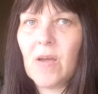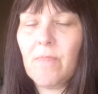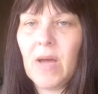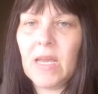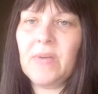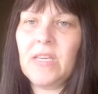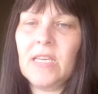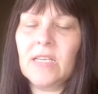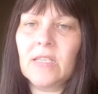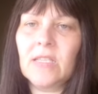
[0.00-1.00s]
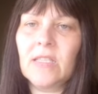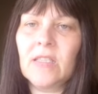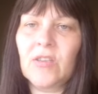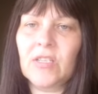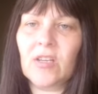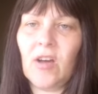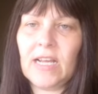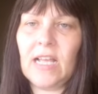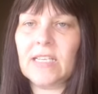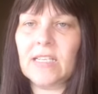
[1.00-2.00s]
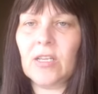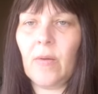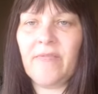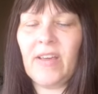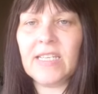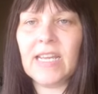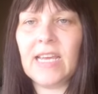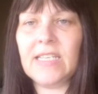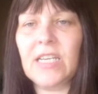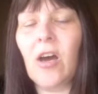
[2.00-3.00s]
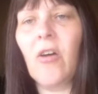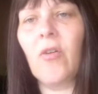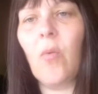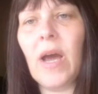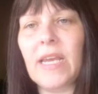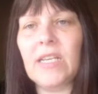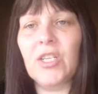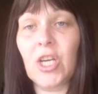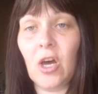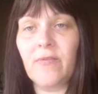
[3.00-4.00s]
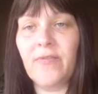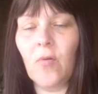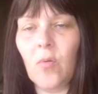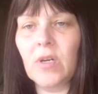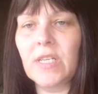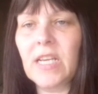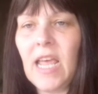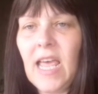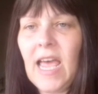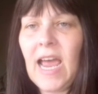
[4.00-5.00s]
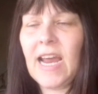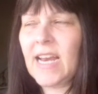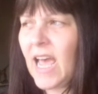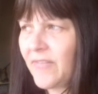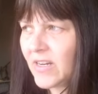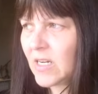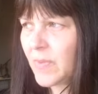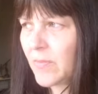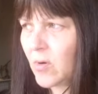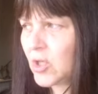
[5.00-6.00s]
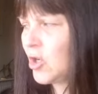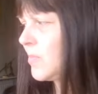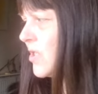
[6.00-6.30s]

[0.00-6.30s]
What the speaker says: maybe the side hustles I'm investigating are a way to go forward and have a little bit more job